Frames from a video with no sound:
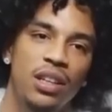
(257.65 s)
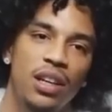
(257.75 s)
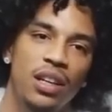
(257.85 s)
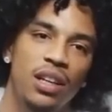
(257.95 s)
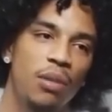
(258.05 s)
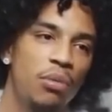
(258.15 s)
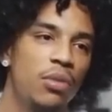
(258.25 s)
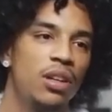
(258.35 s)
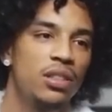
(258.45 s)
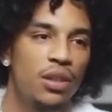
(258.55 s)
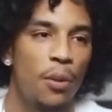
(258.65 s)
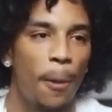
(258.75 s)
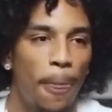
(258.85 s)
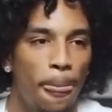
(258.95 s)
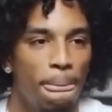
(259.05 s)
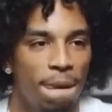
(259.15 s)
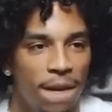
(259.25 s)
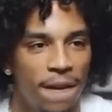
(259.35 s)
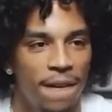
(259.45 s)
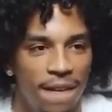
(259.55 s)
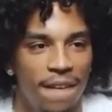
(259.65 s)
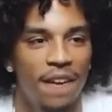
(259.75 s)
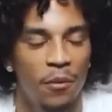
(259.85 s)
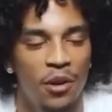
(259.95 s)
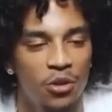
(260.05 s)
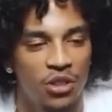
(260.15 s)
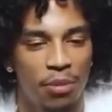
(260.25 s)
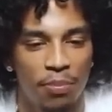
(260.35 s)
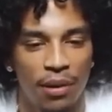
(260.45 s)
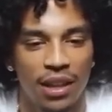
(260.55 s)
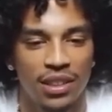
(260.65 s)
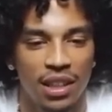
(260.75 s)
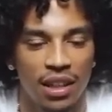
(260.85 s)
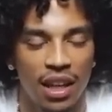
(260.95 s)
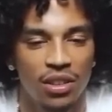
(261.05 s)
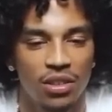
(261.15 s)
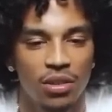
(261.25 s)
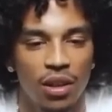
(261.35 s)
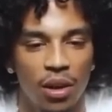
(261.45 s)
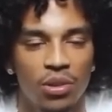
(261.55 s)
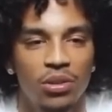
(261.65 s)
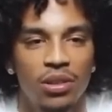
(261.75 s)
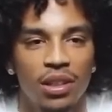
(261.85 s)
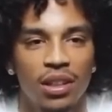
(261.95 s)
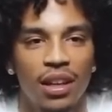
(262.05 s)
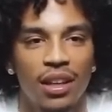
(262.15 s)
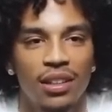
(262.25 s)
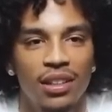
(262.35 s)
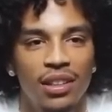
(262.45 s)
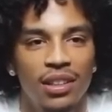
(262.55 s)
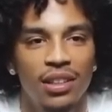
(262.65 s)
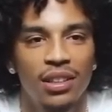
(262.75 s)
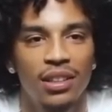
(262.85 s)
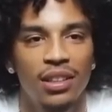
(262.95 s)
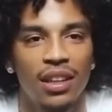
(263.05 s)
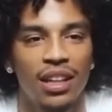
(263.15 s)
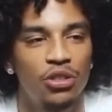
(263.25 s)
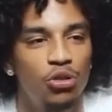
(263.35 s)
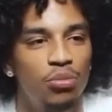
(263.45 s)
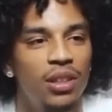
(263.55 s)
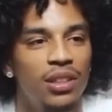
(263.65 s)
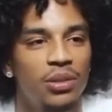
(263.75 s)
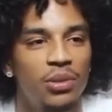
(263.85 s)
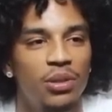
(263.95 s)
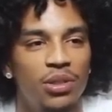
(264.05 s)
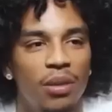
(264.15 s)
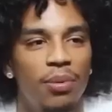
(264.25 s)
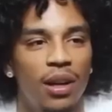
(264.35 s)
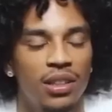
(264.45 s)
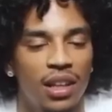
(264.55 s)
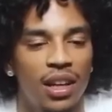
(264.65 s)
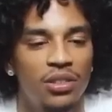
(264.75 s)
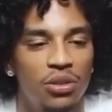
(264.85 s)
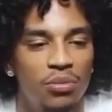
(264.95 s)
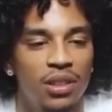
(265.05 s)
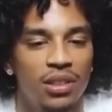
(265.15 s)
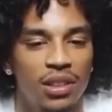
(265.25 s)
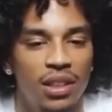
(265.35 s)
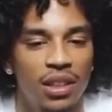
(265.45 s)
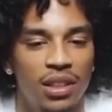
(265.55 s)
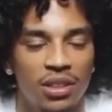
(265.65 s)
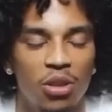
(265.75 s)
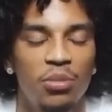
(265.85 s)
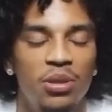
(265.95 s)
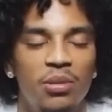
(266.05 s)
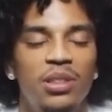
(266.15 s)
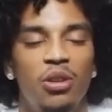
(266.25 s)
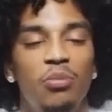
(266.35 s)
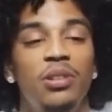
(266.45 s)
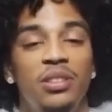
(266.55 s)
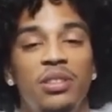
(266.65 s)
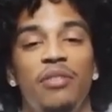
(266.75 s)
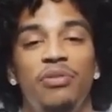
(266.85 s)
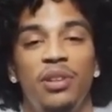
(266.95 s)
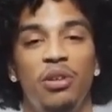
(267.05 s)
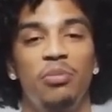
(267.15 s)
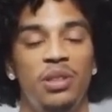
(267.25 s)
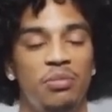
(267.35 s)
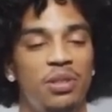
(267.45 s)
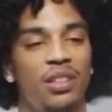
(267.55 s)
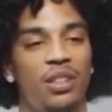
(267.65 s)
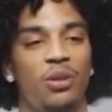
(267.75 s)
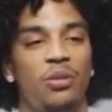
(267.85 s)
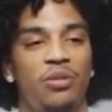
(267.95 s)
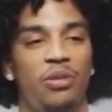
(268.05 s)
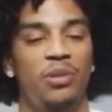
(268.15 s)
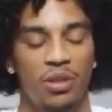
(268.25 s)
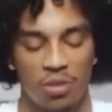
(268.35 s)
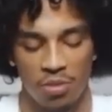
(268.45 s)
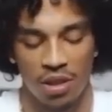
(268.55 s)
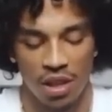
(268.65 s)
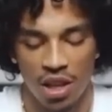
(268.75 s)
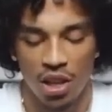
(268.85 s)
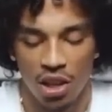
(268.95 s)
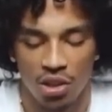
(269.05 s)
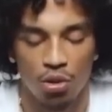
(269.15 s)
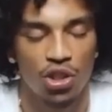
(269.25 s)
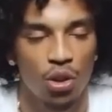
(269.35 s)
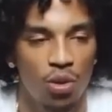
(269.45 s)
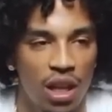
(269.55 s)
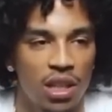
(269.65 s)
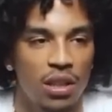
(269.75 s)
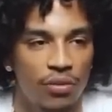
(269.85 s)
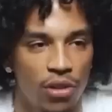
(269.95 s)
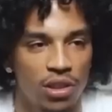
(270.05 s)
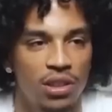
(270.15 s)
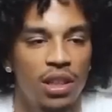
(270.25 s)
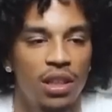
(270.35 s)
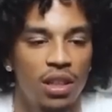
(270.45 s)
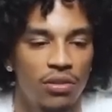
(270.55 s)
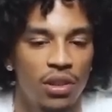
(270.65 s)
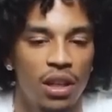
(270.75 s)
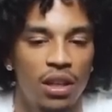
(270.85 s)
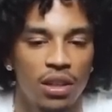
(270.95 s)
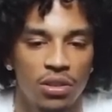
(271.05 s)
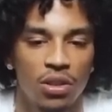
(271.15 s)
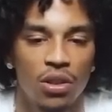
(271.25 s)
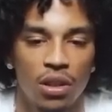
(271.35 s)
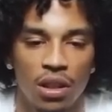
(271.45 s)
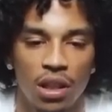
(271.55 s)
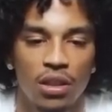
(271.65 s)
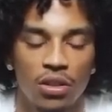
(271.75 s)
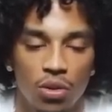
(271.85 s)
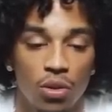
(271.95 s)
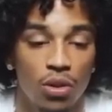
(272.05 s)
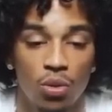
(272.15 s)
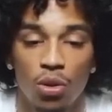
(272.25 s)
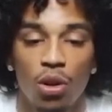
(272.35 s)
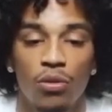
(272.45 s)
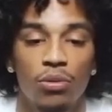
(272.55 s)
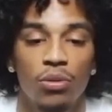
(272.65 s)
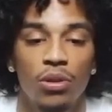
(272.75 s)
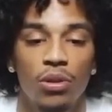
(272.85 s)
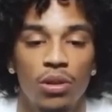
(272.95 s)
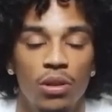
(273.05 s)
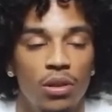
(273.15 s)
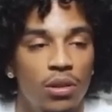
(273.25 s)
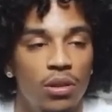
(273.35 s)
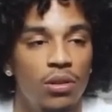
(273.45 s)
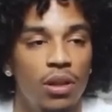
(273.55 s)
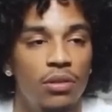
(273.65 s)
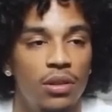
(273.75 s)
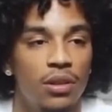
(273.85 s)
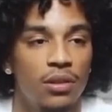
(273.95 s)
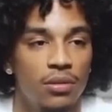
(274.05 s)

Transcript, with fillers: In like I was gonna say months. what's up with the project. Yeah, yeah, yeah. We gonna drop a project in like like what you think like like two months. We gonna drop a project in like two months. It's gonna be some. It's gonna be. It's definitely gonna be some shit though. You feel me? It's gonna be. It's gonna showcase the versatility of a nigga because you know a nigga do, do it all for real. everything.